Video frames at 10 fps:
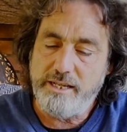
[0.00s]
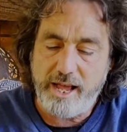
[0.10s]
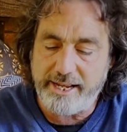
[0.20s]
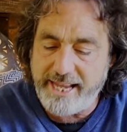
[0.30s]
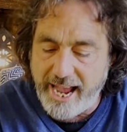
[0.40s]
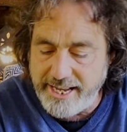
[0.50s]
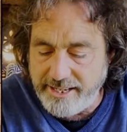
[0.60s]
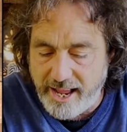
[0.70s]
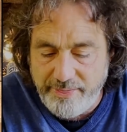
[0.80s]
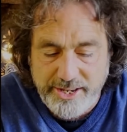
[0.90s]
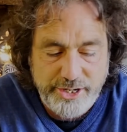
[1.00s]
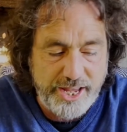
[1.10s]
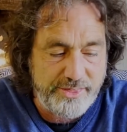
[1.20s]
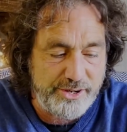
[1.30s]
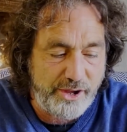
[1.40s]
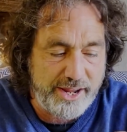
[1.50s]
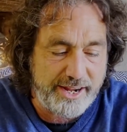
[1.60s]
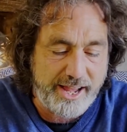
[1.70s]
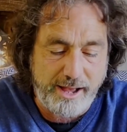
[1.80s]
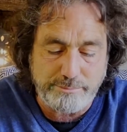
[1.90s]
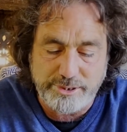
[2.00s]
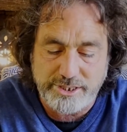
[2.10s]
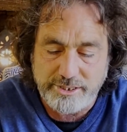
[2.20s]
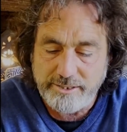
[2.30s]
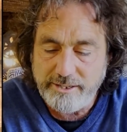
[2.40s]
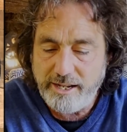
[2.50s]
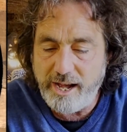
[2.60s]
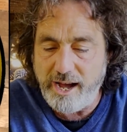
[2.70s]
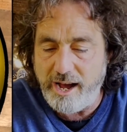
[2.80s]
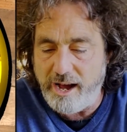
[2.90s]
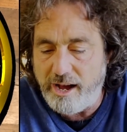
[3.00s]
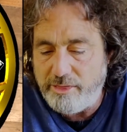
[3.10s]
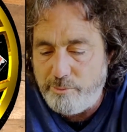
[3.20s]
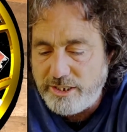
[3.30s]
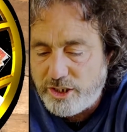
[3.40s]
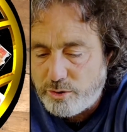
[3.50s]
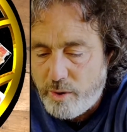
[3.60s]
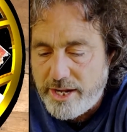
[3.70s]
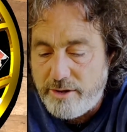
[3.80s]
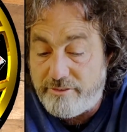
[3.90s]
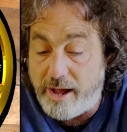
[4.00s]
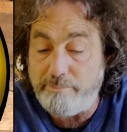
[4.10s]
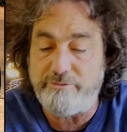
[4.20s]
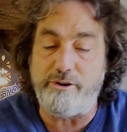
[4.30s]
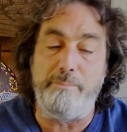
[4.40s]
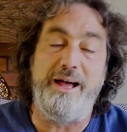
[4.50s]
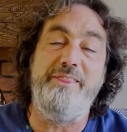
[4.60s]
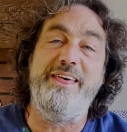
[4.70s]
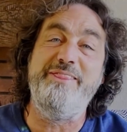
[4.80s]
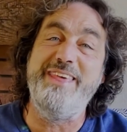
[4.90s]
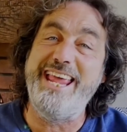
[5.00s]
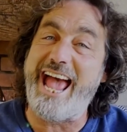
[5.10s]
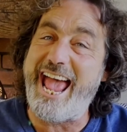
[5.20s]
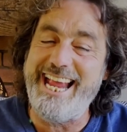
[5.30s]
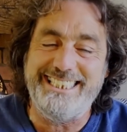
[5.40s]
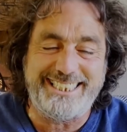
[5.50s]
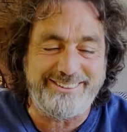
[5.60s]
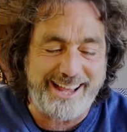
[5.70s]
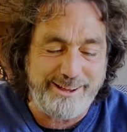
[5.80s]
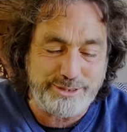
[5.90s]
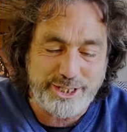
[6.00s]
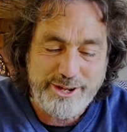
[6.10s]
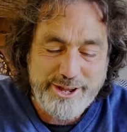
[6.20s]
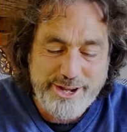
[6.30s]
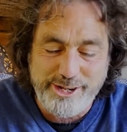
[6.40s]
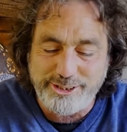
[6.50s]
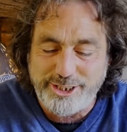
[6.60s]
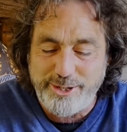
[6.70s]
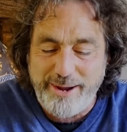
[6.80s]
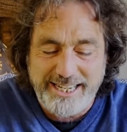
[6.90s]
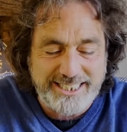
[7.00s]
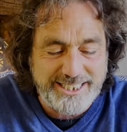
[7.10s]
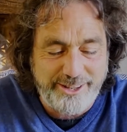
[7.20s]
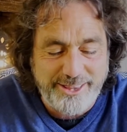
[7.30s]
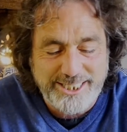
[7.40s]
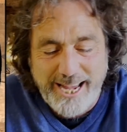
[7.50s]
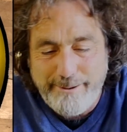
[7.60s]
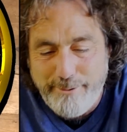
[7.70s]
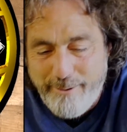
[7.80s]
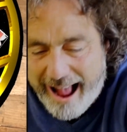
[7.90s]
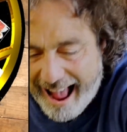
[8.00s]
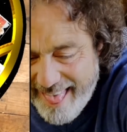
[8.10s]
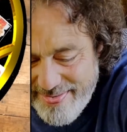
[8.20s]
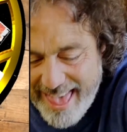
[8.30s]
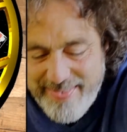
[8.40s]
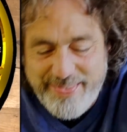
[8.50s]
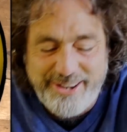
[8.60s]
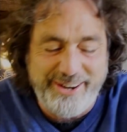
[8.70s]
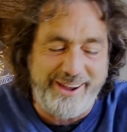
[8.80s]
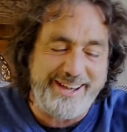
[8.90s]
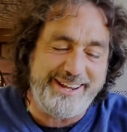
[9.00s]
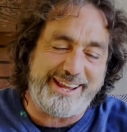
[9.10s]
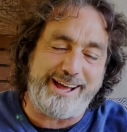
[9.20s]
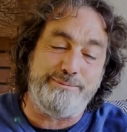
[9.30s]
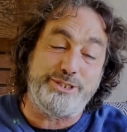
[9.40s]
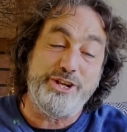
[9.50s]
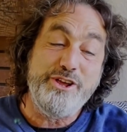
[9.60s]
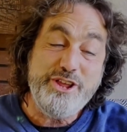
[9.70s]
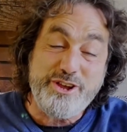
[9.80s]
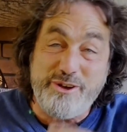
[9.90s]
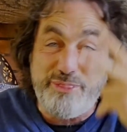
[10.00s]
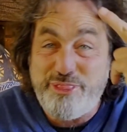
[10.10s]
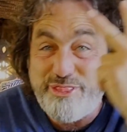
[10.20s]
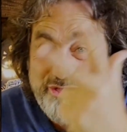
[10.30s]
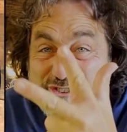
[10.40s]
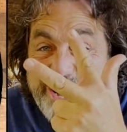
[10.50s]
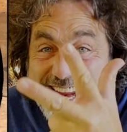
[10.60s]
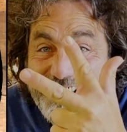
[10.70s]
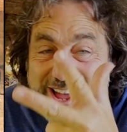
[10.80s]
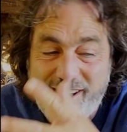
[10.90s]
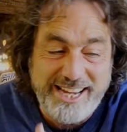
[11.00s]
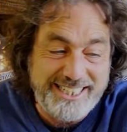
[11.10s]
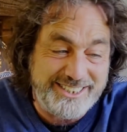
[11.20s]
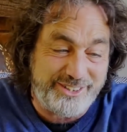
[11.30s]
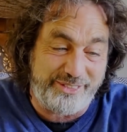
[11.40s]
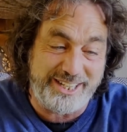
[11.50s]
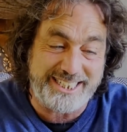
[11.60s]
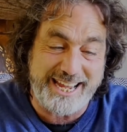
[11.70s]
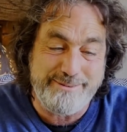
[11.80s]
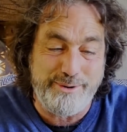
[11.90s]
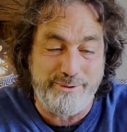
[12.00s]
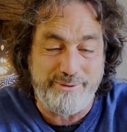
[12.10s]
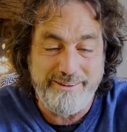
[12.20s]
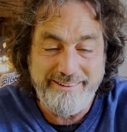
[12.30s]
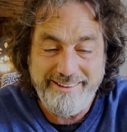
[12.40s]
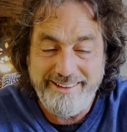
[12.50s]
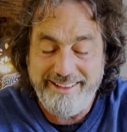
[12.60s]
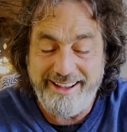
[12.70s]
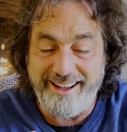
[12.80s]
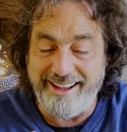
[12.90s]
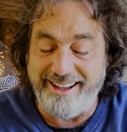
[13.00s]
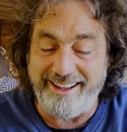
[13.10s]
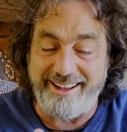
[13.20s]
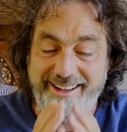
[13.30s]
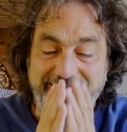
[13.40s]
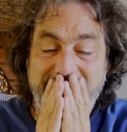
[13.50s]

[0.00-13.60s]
Again, and then you get the Knight of Cups, uh, which is where you've come from, and then the Ace of Cups. You've got two aces on the table, and then the Nine of Cups. You've got three nines on the table. Uh,